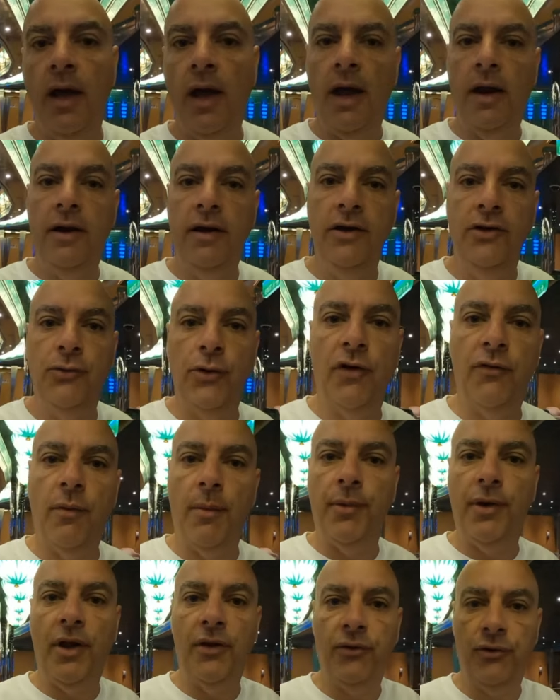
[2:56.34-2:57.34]
And an easy way to
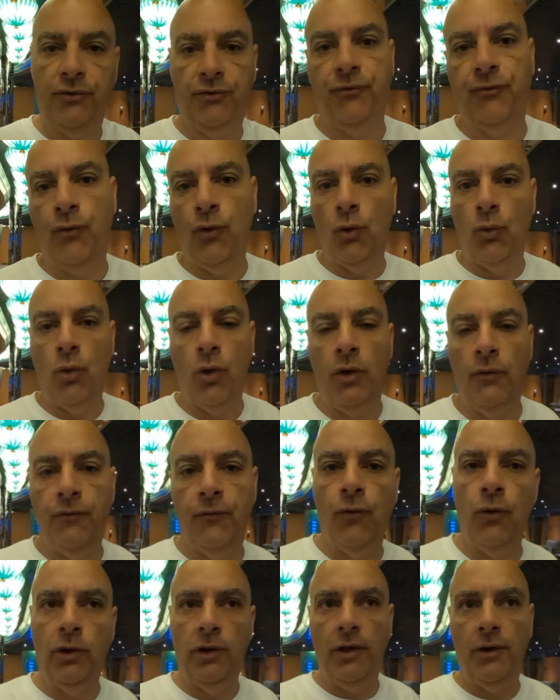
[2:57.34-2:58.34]
remember that is there's
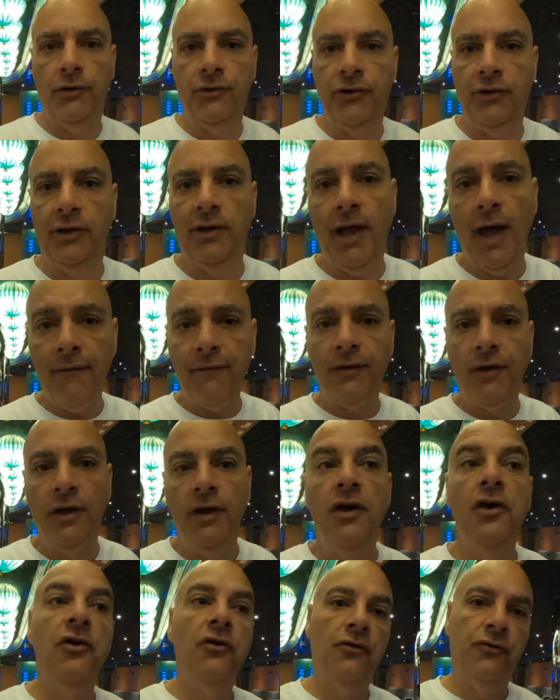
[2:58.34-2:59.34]
four letters in the left,
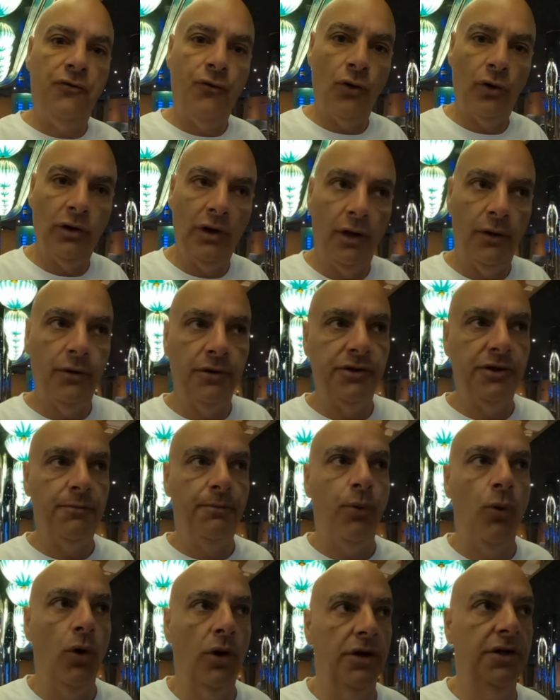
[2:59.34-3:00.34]
4 letters in
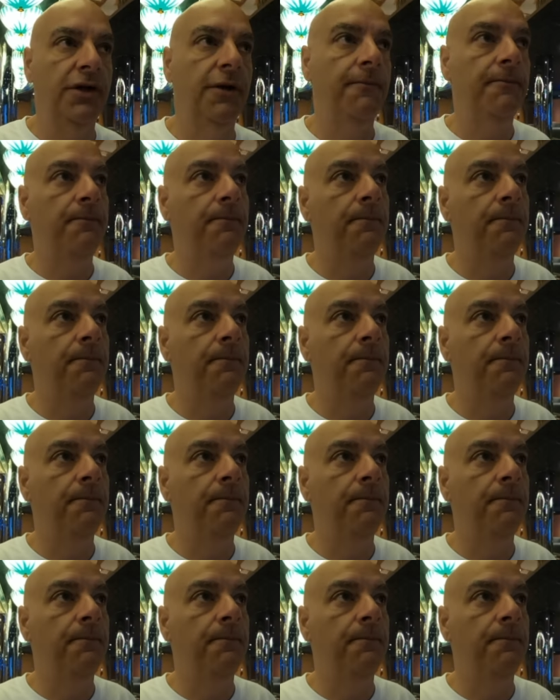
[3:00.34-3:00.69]
port.